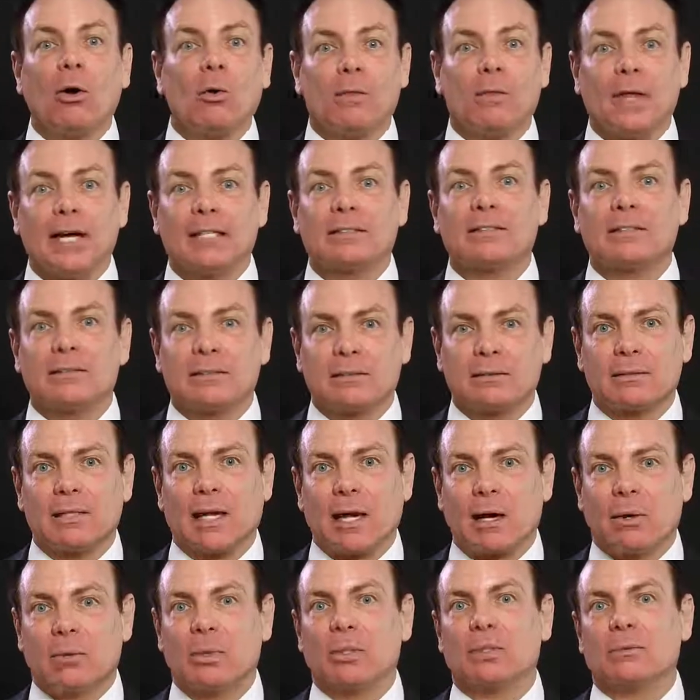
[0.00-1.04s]
Oh, that's
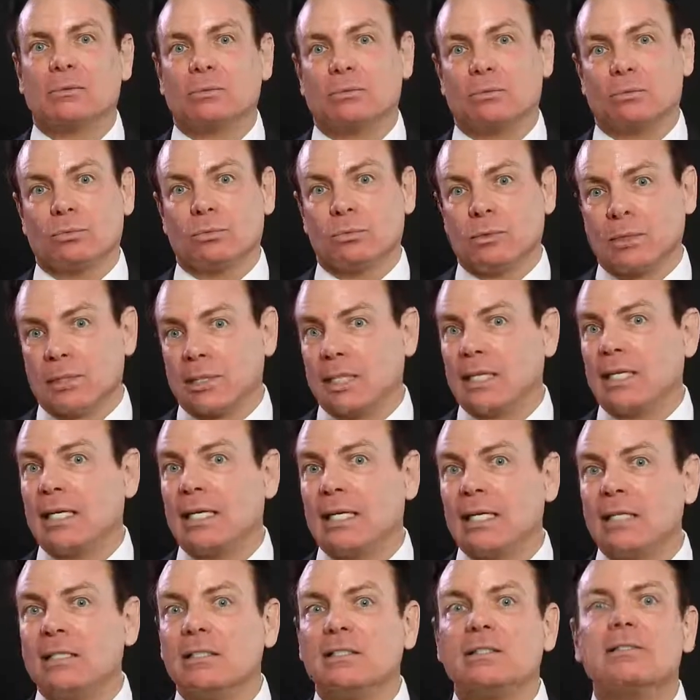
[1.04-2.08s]
how it really
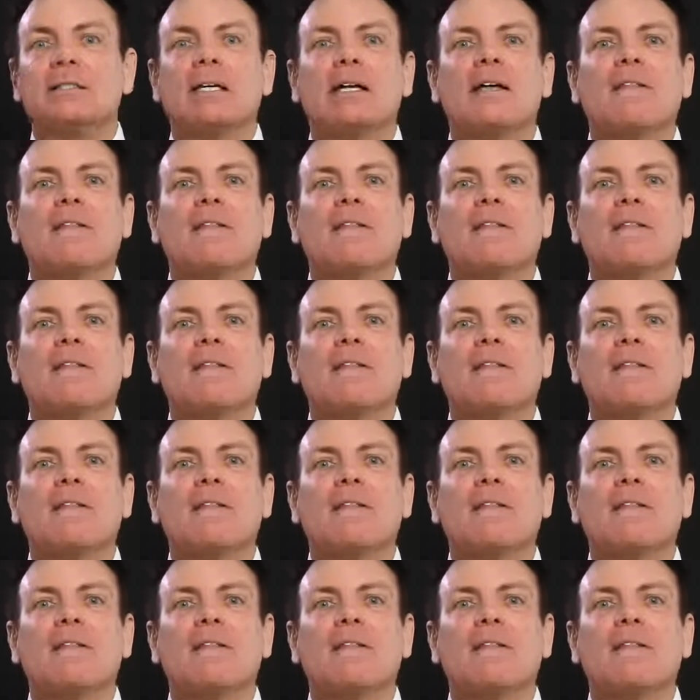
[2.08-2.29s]
is.